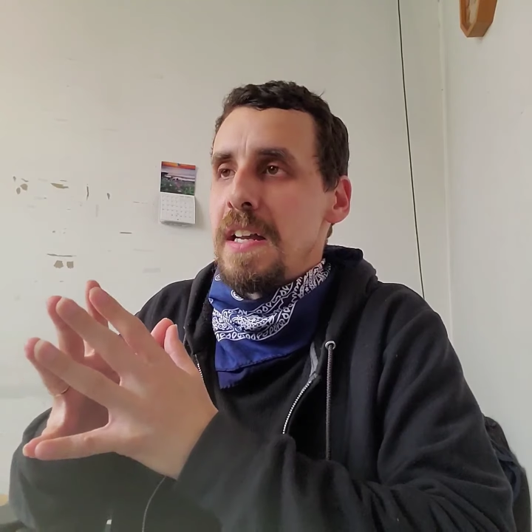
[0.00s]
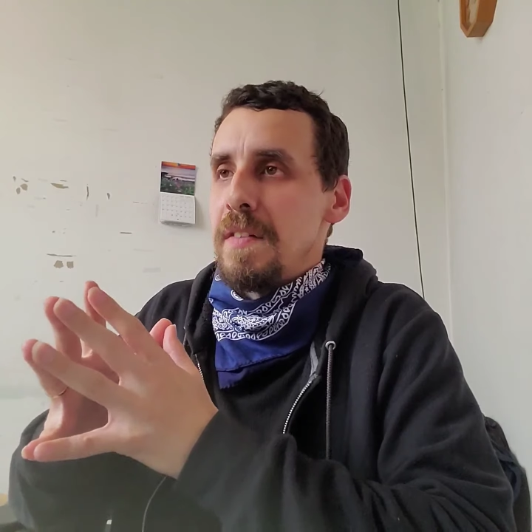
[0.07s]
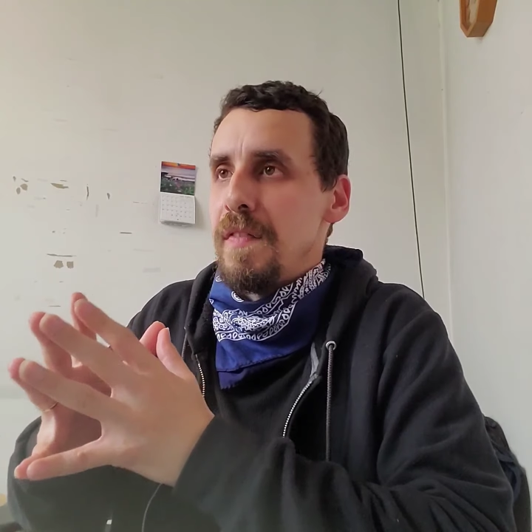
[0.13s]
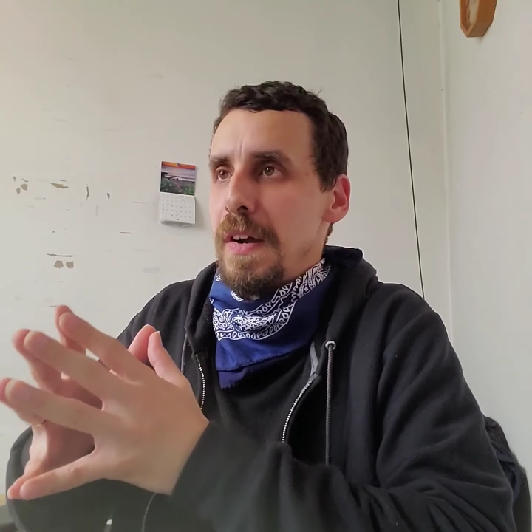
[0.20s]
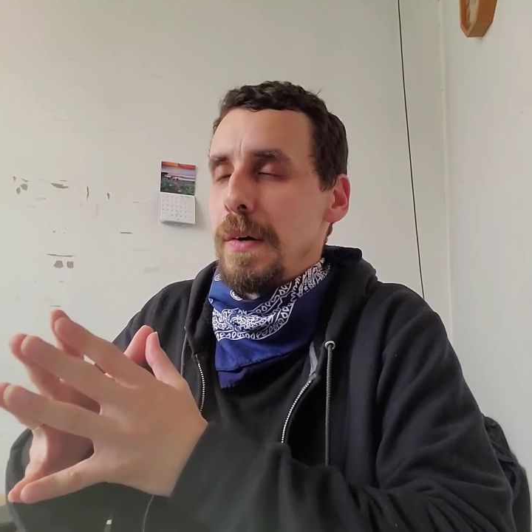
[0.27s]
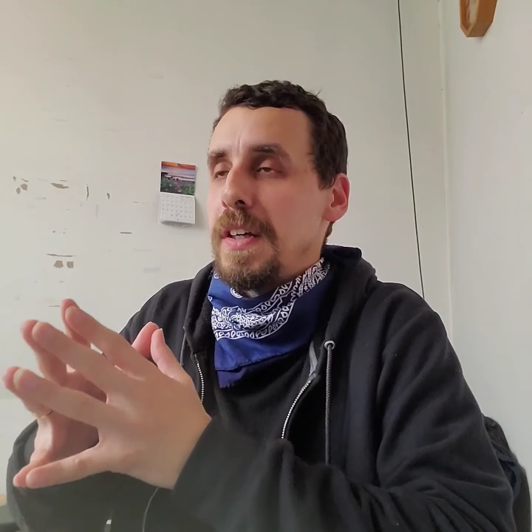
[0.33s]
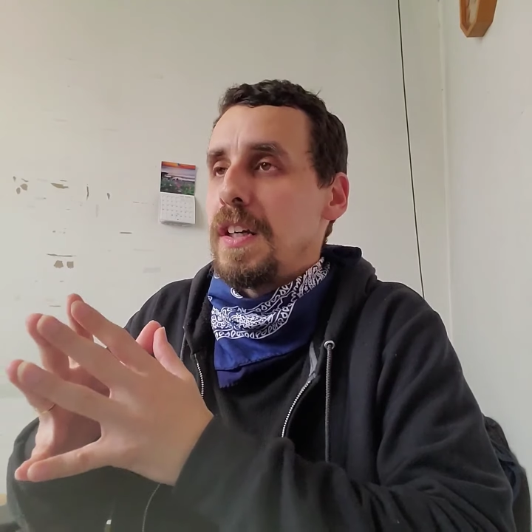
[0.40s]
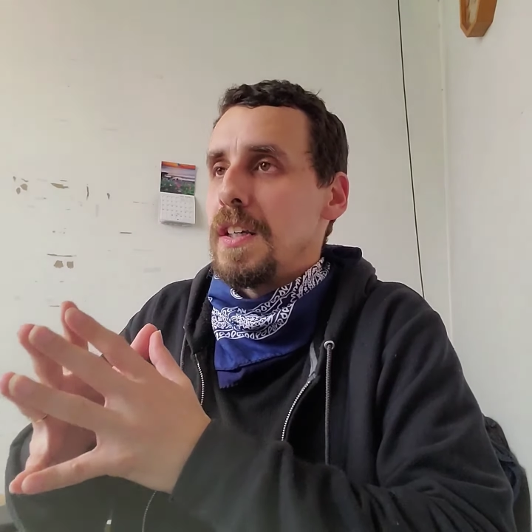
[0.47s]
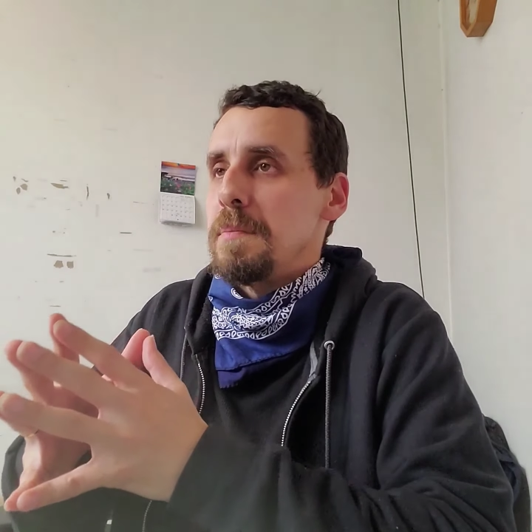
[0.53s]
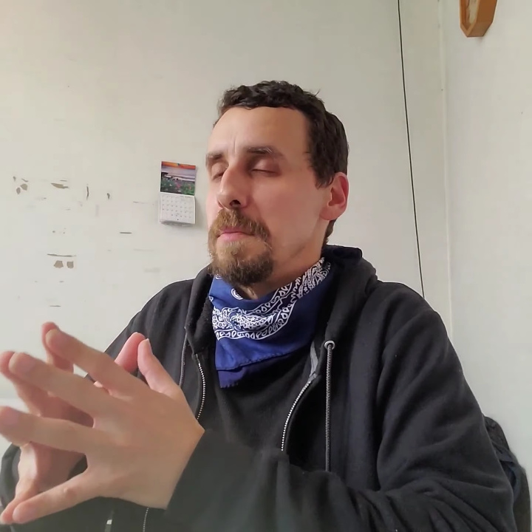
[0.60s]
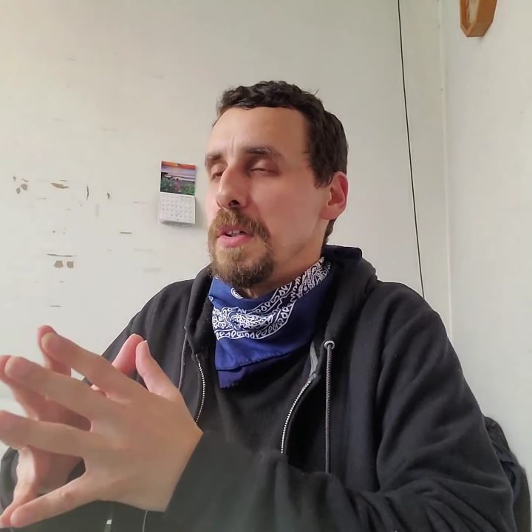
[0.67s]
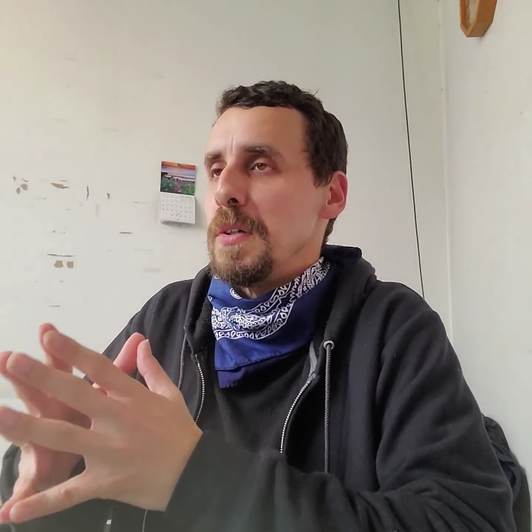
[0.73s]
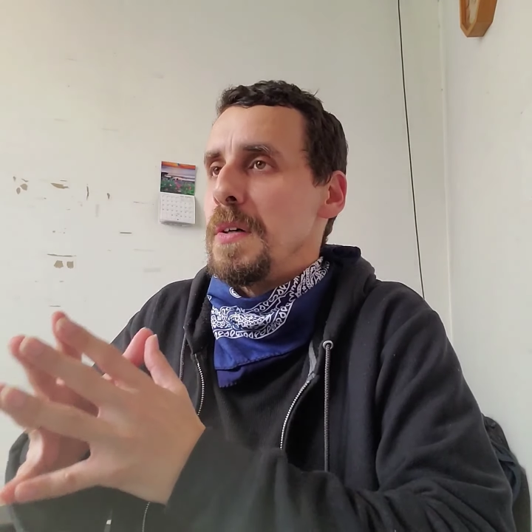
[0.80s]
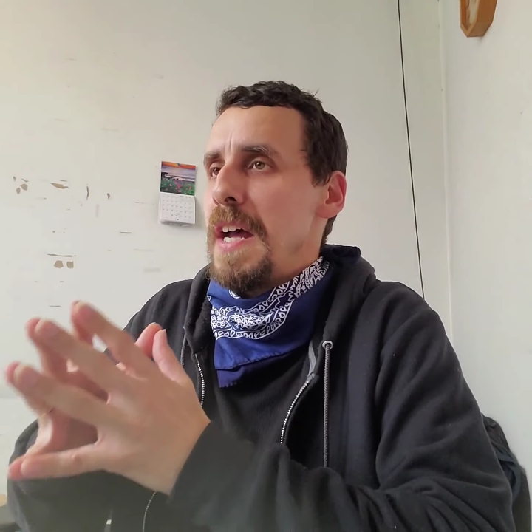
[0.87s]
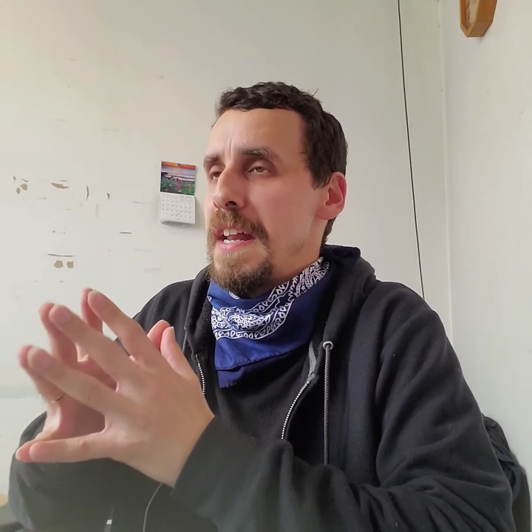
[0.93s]
in a very good
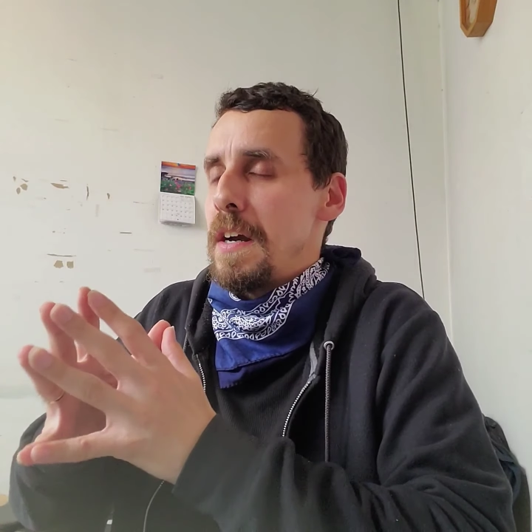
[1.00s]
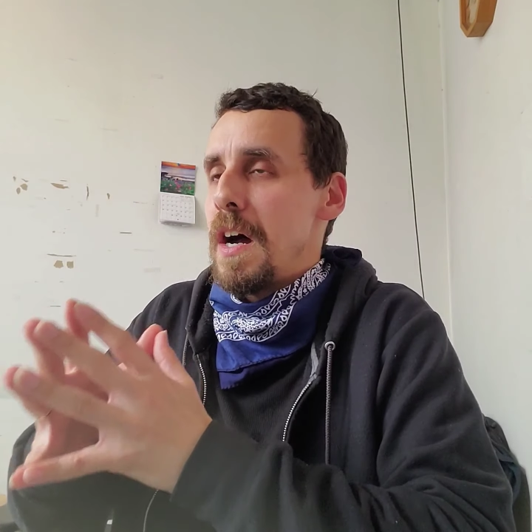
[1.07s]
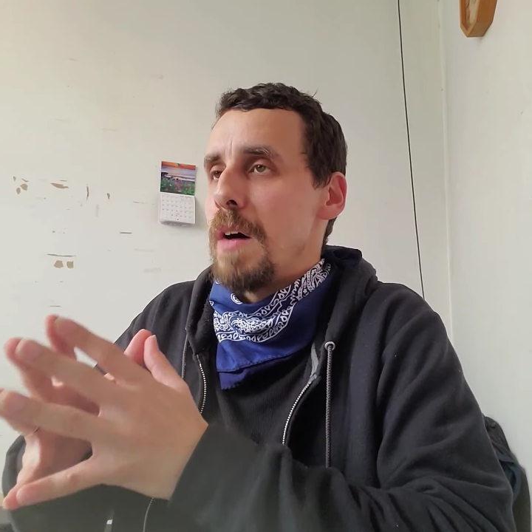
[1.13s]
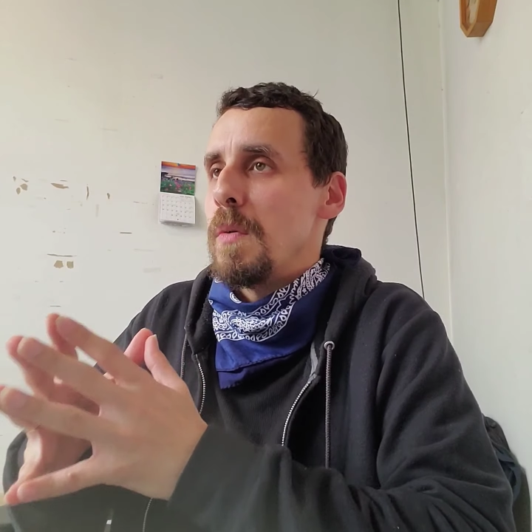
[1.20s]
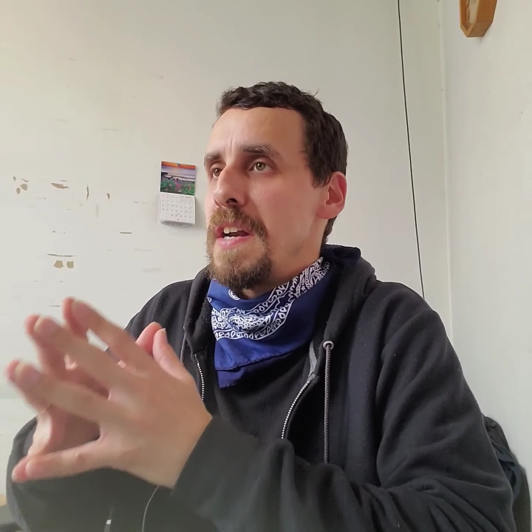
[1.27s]
mood at all